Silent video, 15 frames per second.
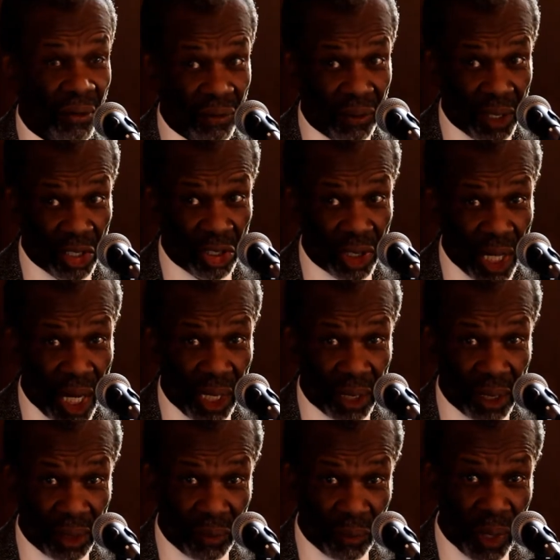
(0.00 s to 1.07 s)
finish
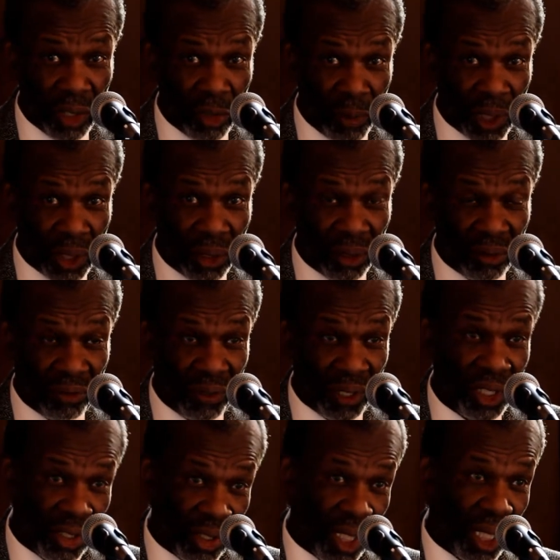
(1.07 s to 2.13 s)
college. Well, you'll be told to
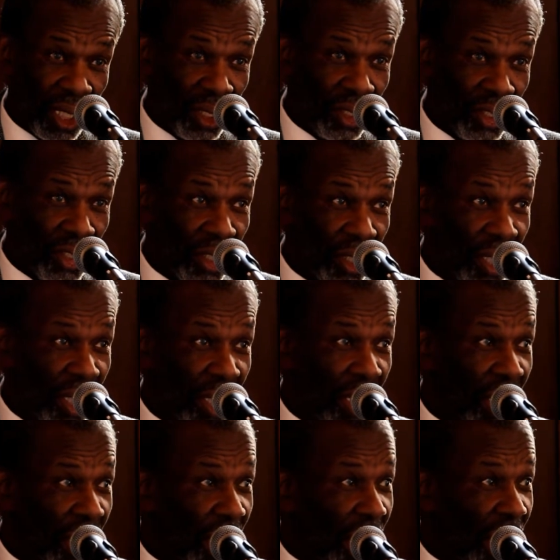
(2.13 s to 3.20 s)
finish college
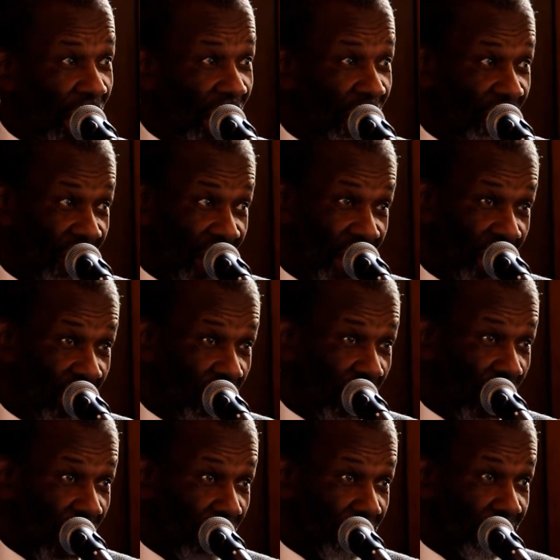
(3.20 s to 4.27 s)
and find a
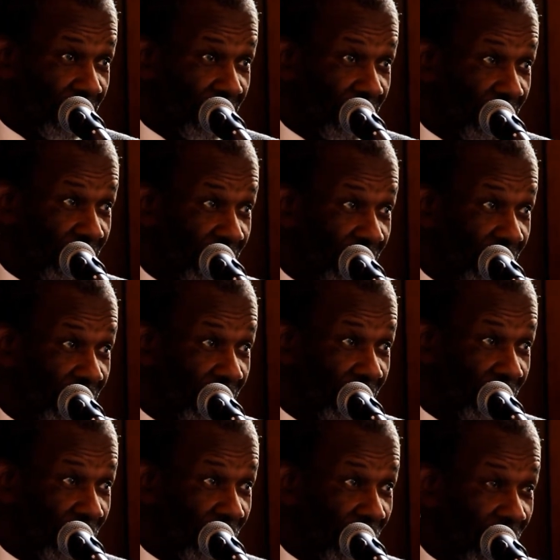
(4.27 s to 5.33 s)
job.
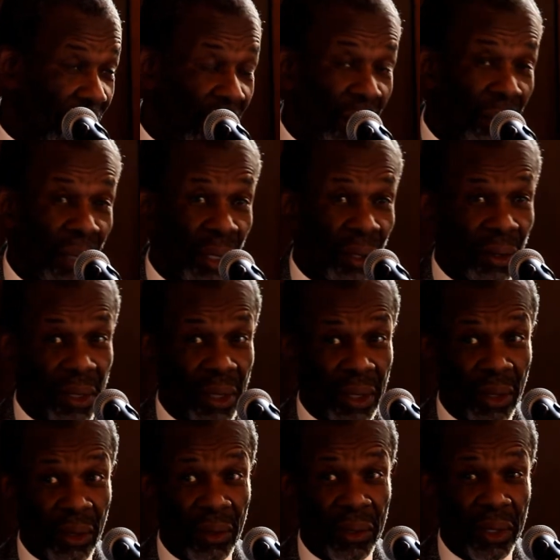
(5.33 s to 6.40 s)
Because
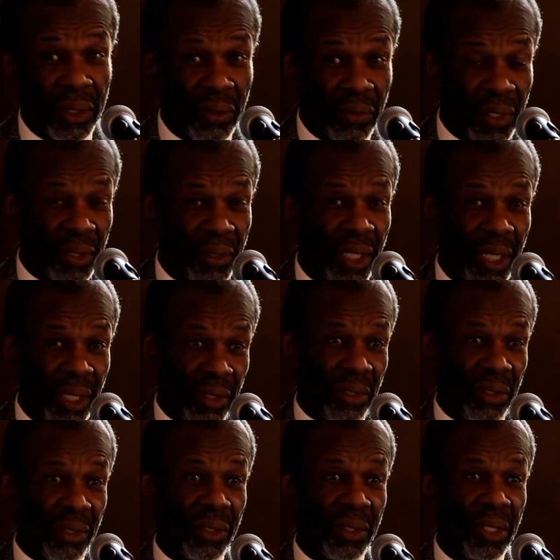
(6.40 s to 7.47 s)
those 3
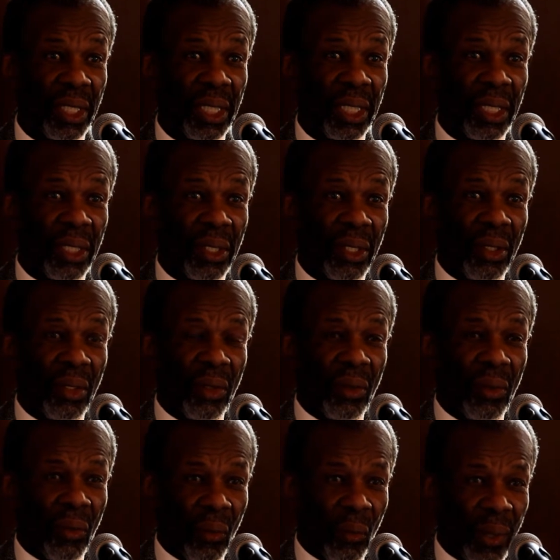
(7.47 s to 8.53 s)
things
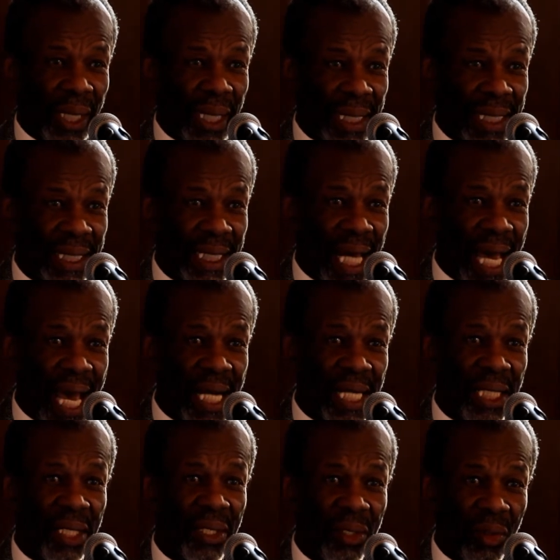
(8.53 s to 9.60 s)
will
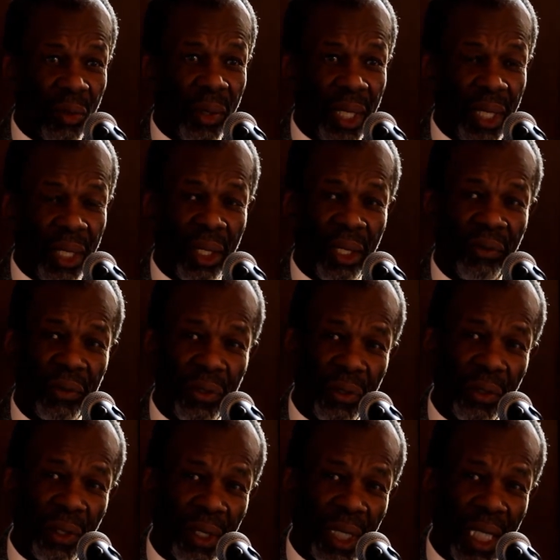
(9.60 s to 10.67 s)
stand in the way of
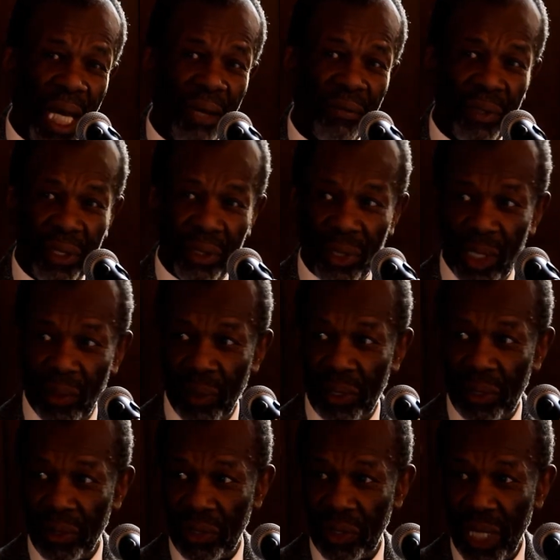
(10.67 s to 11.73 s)
you ever doing what
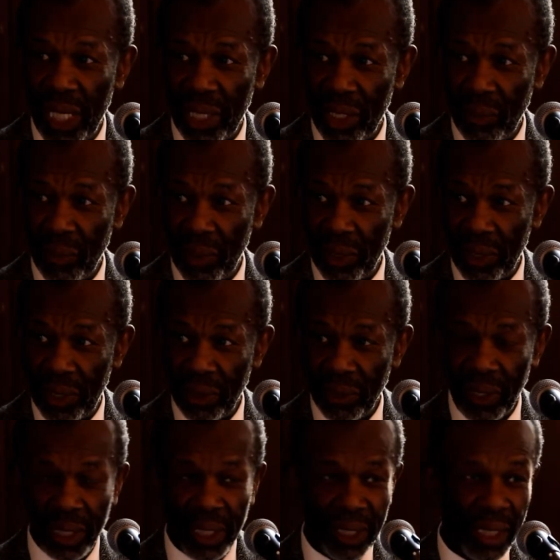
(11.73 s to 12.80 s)
you're saying you want to do.
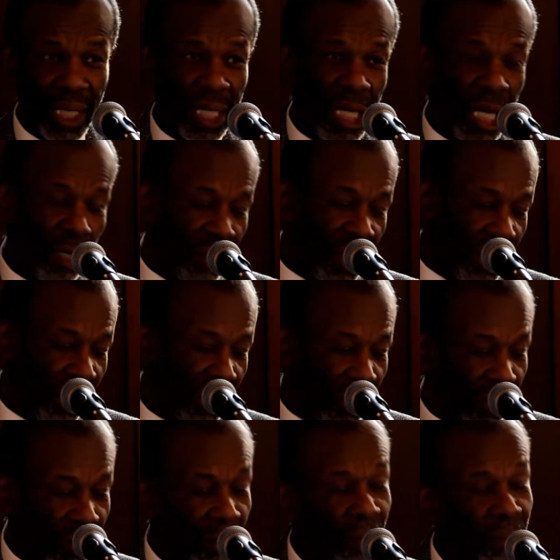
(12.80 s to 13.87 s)
And he said, I'll be
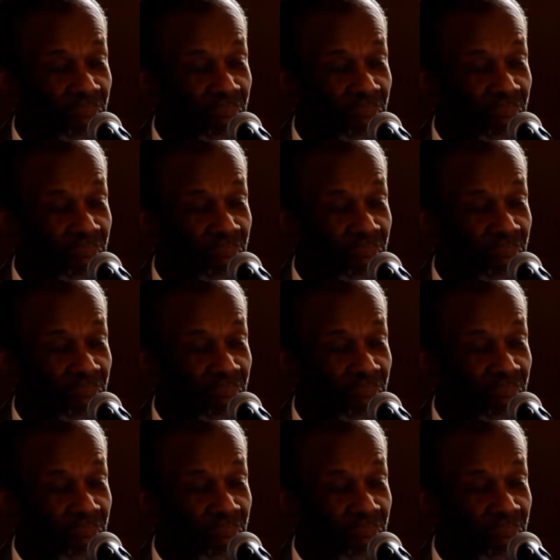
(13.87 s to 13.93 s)
told